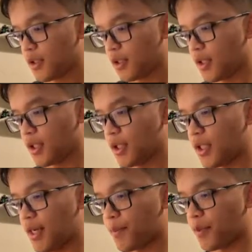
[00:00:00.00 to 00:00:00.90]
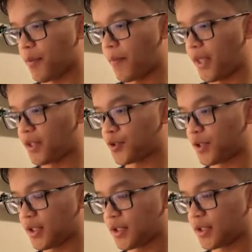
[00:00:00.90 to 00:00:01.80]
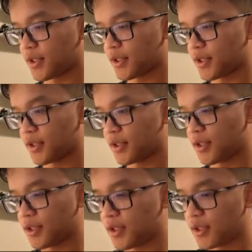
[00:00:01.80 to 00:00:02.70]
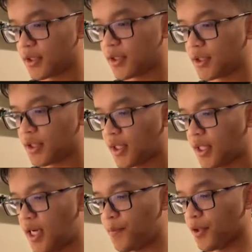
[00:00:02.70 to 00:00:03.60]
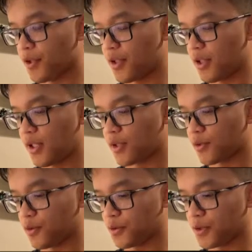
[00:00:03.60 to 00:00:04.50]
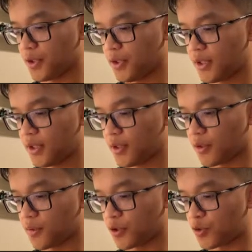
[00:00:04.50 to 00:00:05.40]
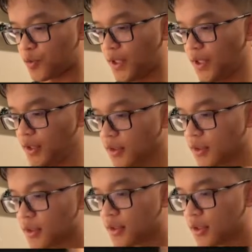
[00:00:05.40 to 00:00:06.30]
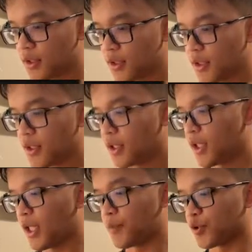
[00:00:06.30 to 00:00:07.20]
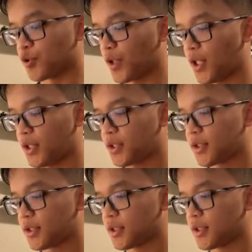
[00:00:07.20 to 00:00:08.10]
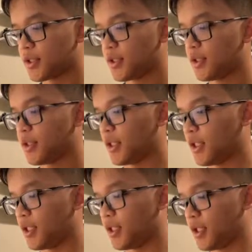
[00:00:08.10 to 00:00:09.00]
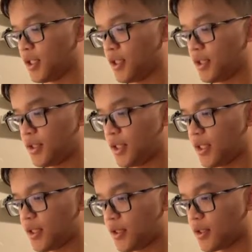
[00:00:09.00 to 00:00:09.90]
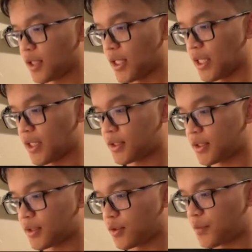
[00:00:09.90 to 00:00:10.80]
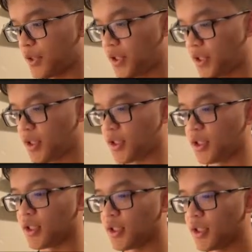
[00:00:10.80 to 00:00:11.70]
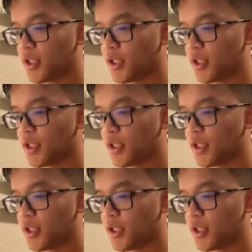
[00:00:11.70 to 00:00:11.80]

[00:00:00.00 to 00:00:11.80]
Hyper Pegatrix, Hyper Nillious Ultra, and our special rare, Hyper Trox, and our Hex is going to be